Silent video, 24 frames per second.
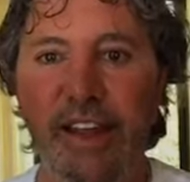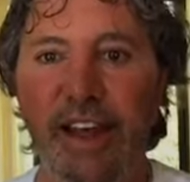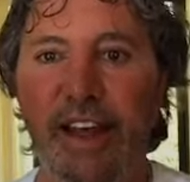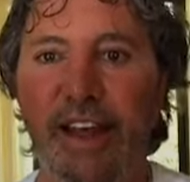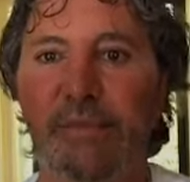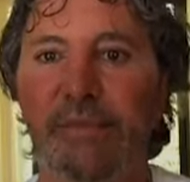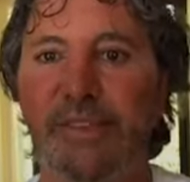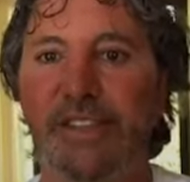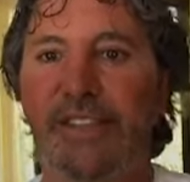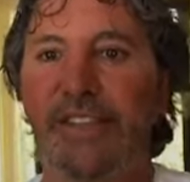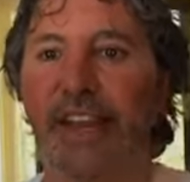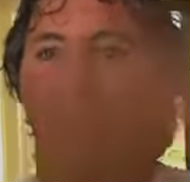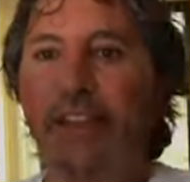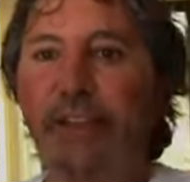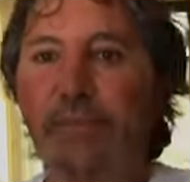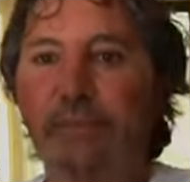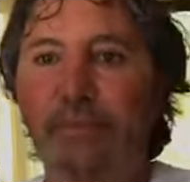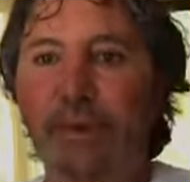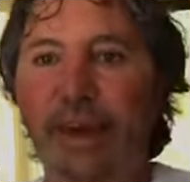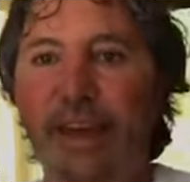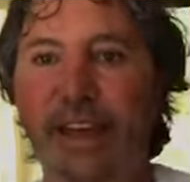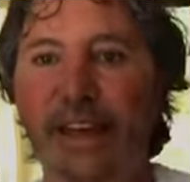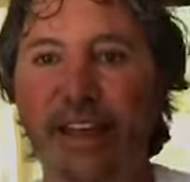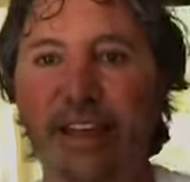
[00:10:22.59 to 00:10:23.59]
I'm
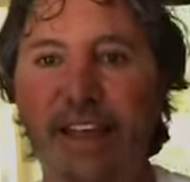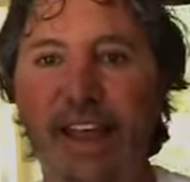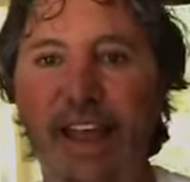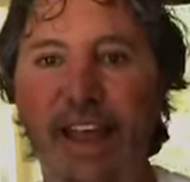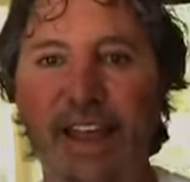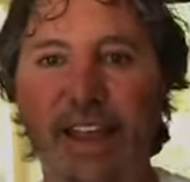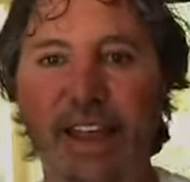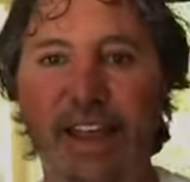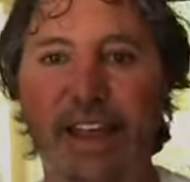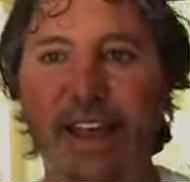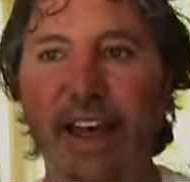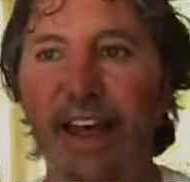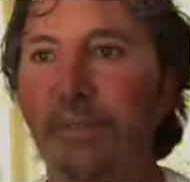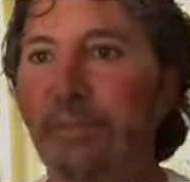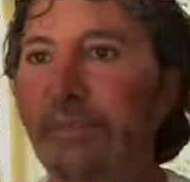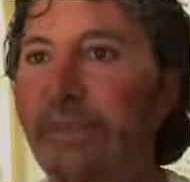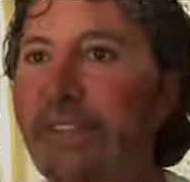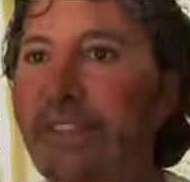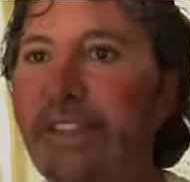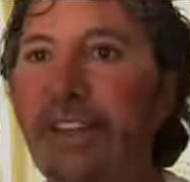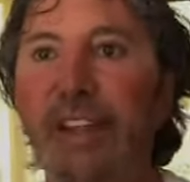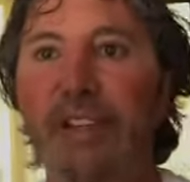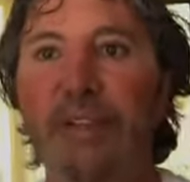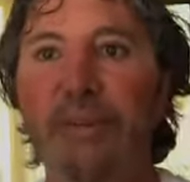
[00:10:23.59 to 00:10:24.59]
celebrating that. I'm
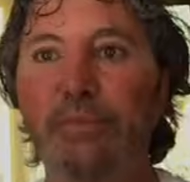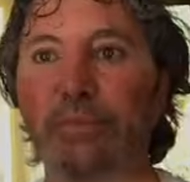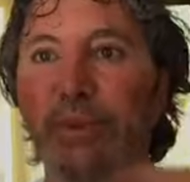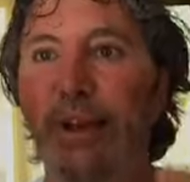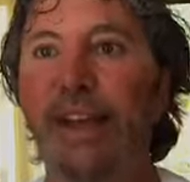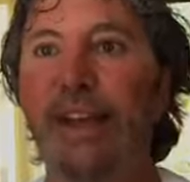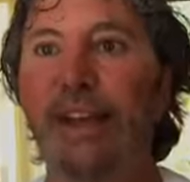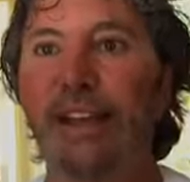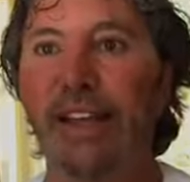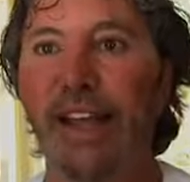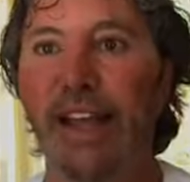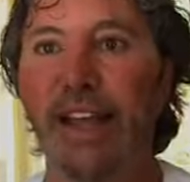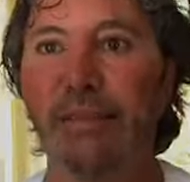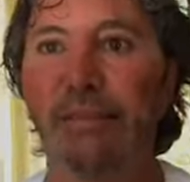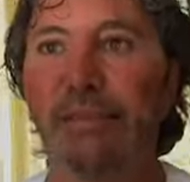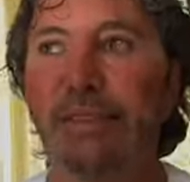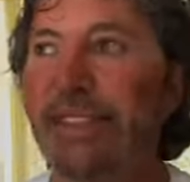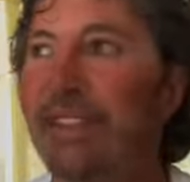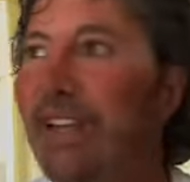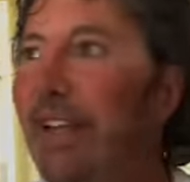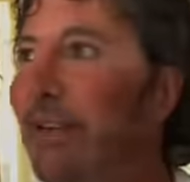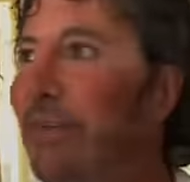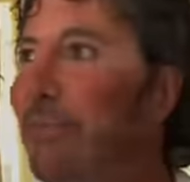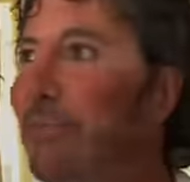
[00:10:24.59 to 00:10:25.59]

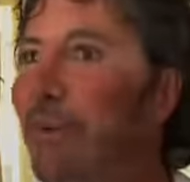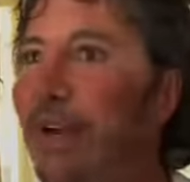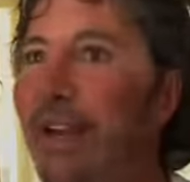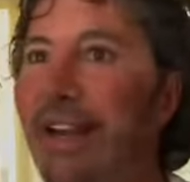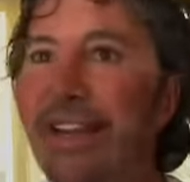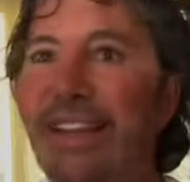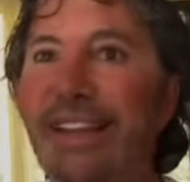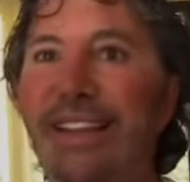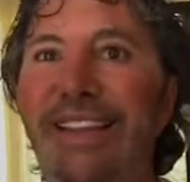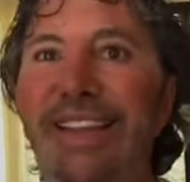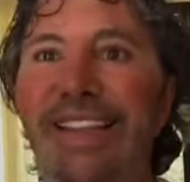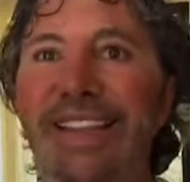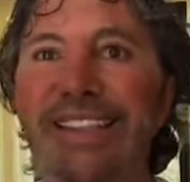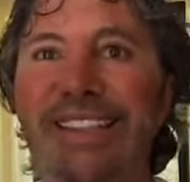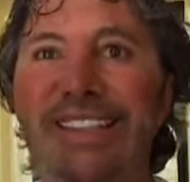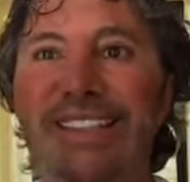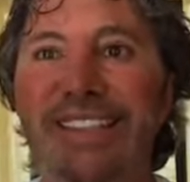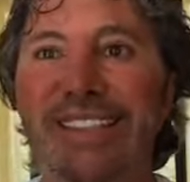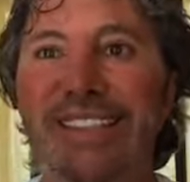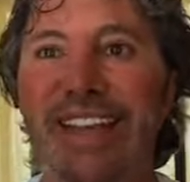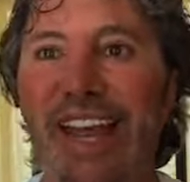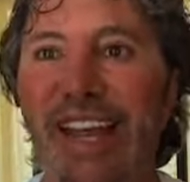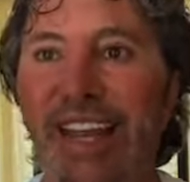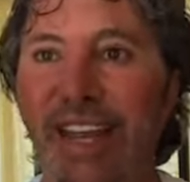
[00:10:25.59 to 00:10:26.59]
celebrating this
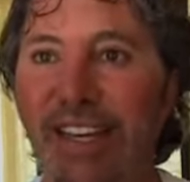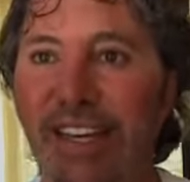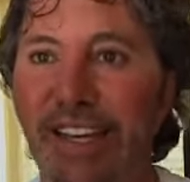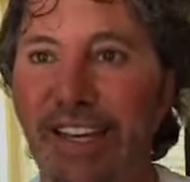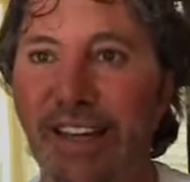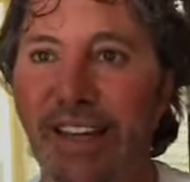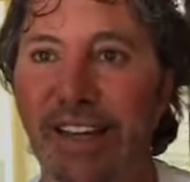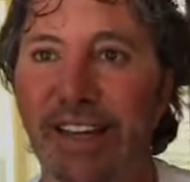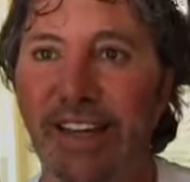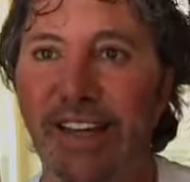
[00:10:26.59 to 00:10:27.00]
second.